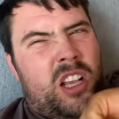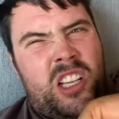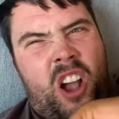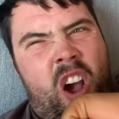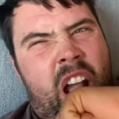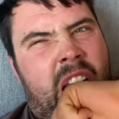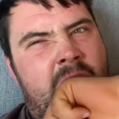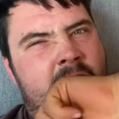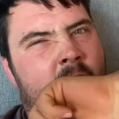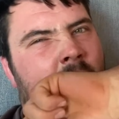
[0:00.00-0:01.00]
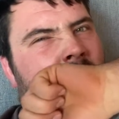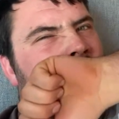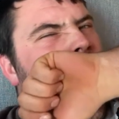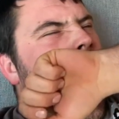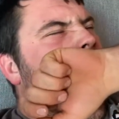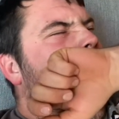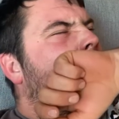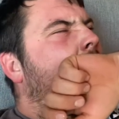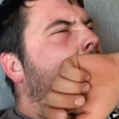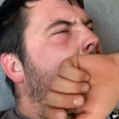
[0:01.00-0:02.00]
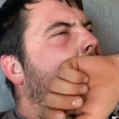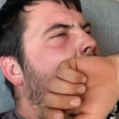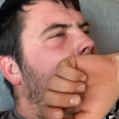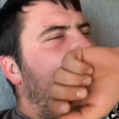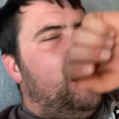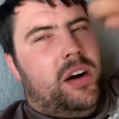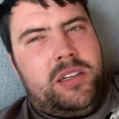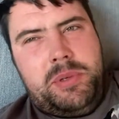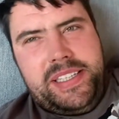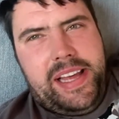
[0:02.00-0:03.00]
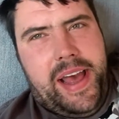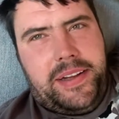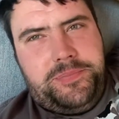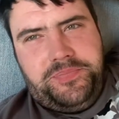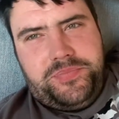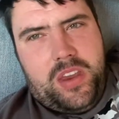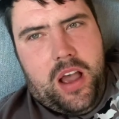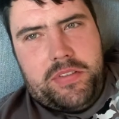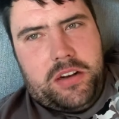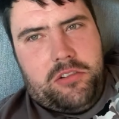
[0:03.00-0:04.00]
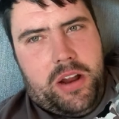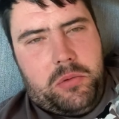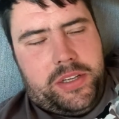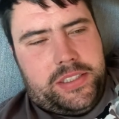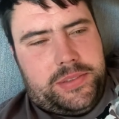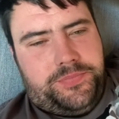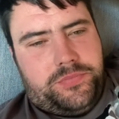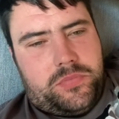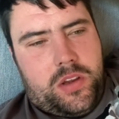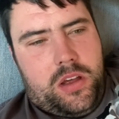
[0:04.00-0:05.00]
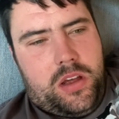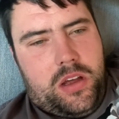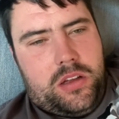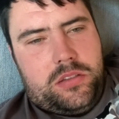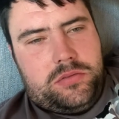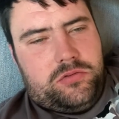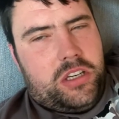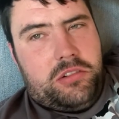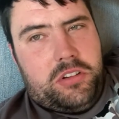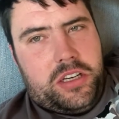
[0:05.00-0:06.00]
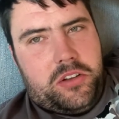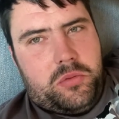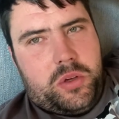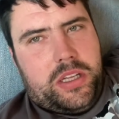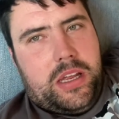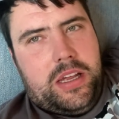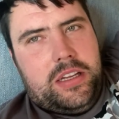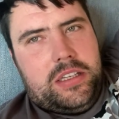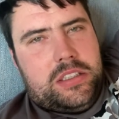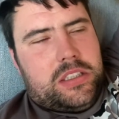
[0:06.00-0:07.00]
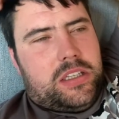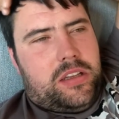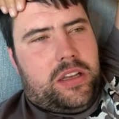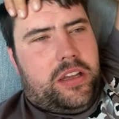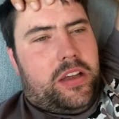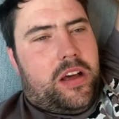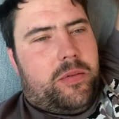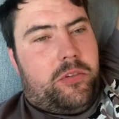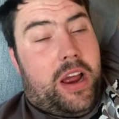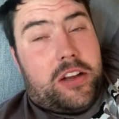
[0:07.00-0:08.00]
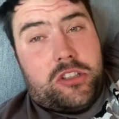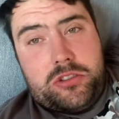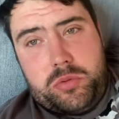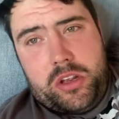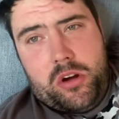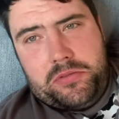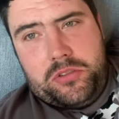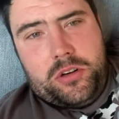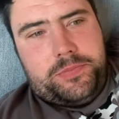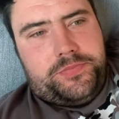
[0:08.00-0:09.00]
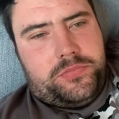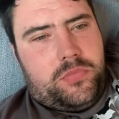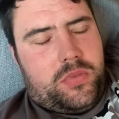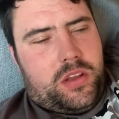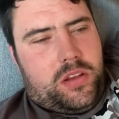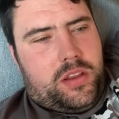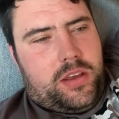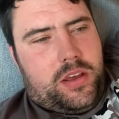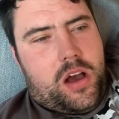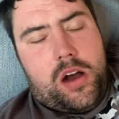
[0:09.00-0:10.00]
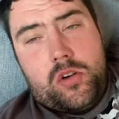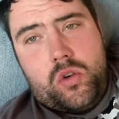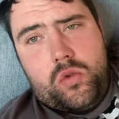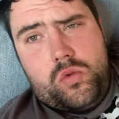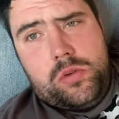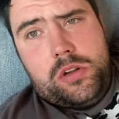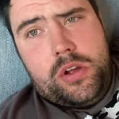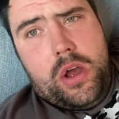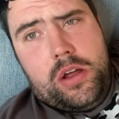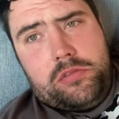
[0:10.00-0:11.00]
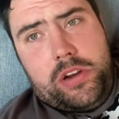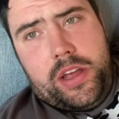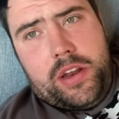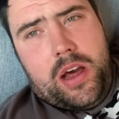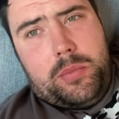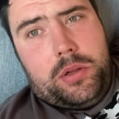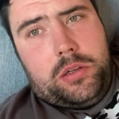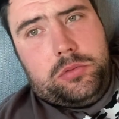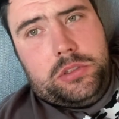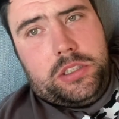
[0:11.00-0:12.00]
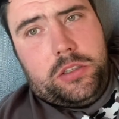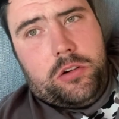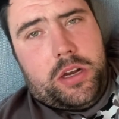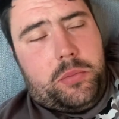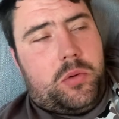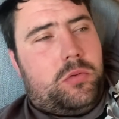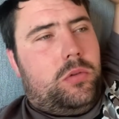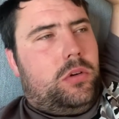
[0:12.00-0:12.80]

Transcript: Sorry, keep you in. But yeah, I've had a great week. Really, really good week. The reactions we got from the article written up was incredible.